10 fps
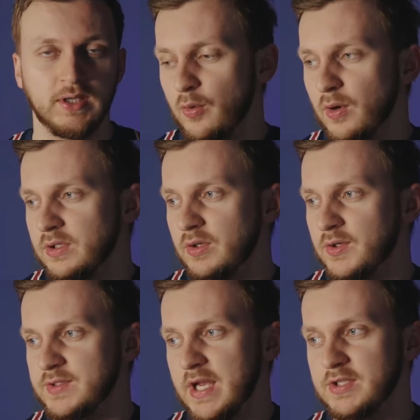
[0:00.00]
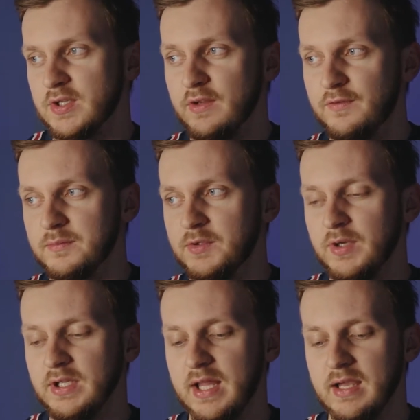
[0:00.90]
The cord that goes actually from the
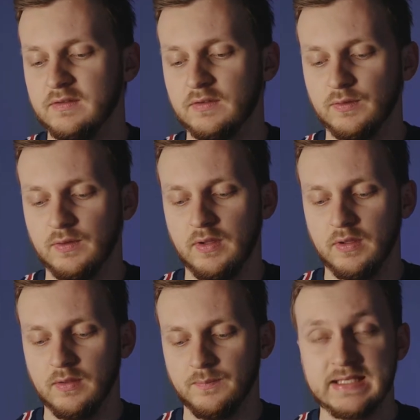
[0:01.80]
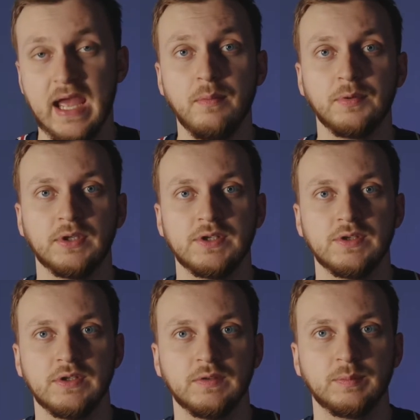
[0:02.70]
ring light to the adapter that
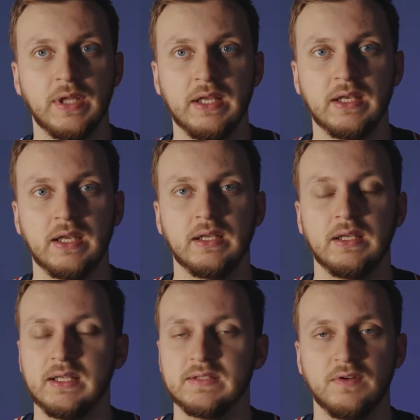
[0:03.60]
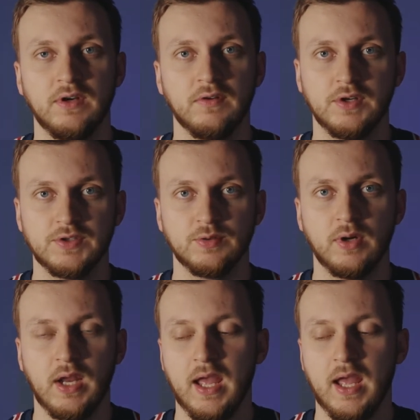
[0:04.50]
you need to plug it in is very short,